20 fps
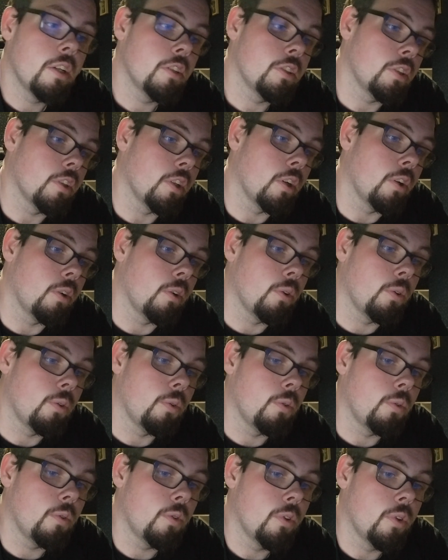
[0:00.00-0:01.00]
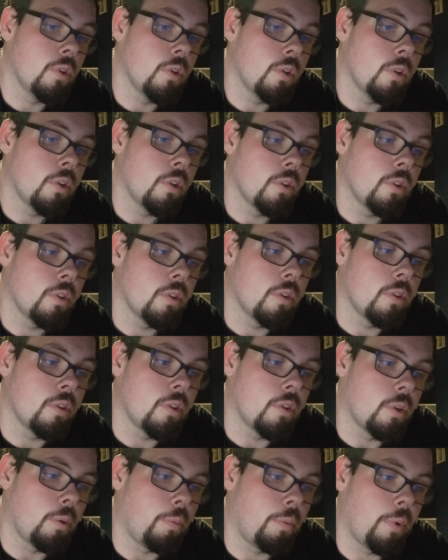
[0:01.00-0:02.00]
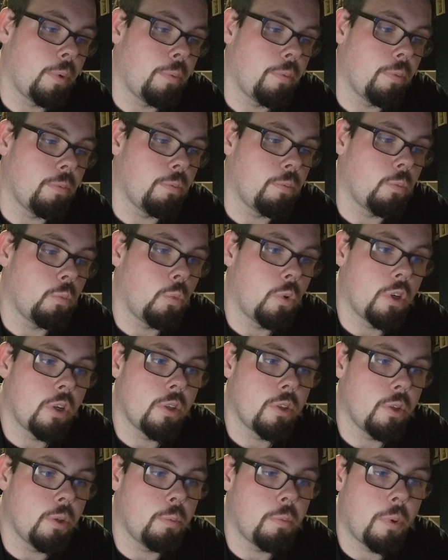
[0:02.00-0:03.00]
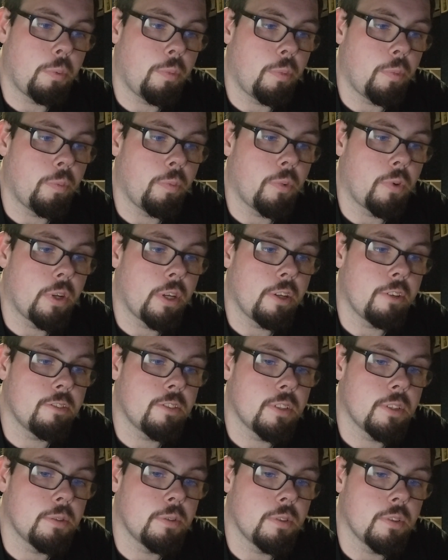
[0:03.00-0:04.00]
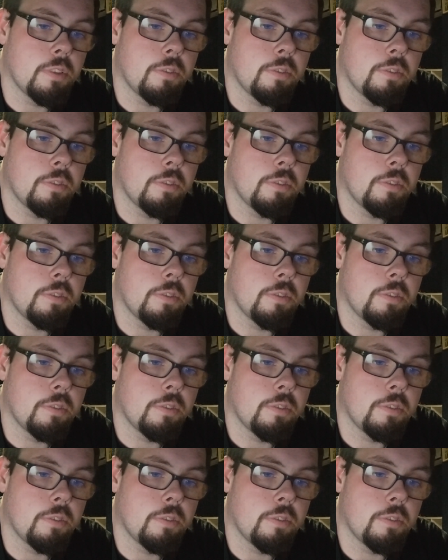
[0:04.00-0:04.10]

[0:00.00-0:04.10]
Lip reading: So there'll be one or two, maybe more gifts.